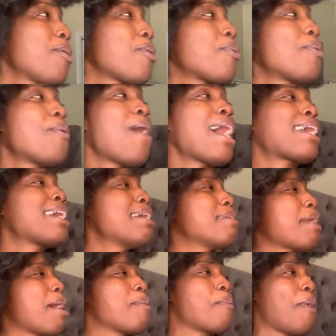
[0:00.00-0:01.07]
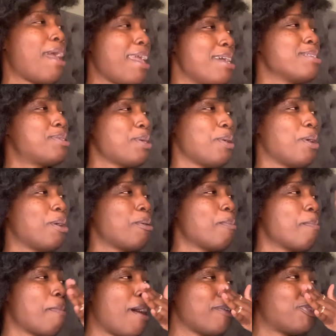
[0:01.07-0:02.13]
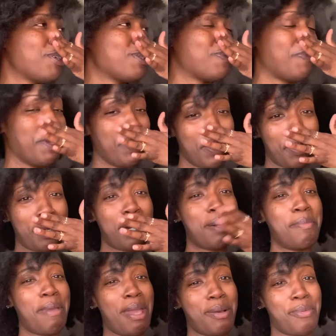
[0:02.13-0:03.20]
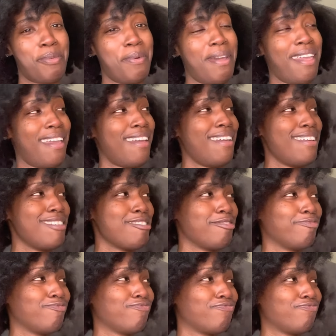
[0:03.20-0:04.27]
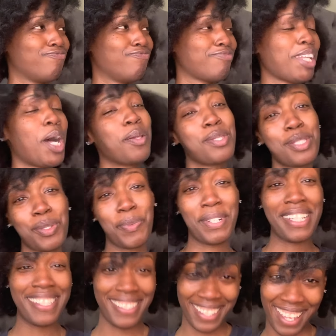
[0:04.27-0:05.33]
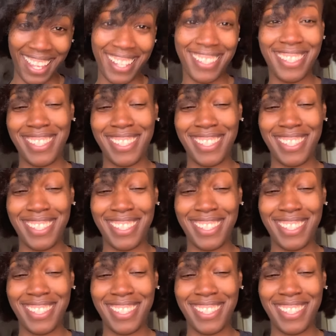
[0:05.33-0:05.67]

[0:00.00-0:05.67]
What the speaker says: oh, I cannot wait until my this video comeback on the 26th.